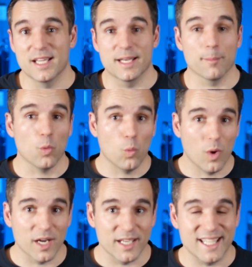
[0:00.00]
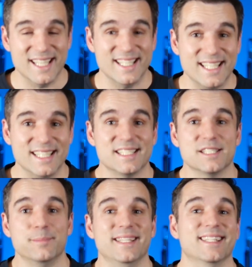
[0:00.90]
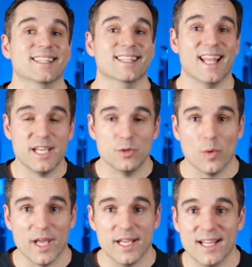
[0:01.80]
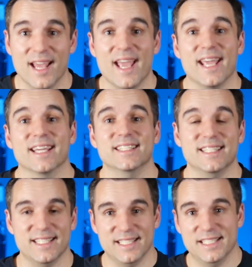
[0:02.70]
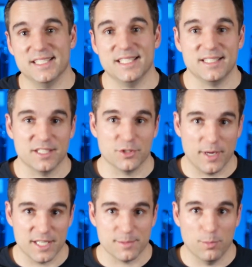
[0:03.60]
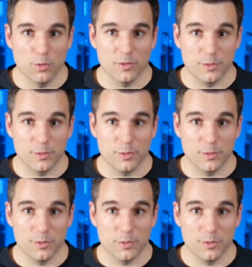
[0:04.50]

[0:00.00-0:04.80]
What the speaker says: Number one, it needs to be lightweight and easy to transport,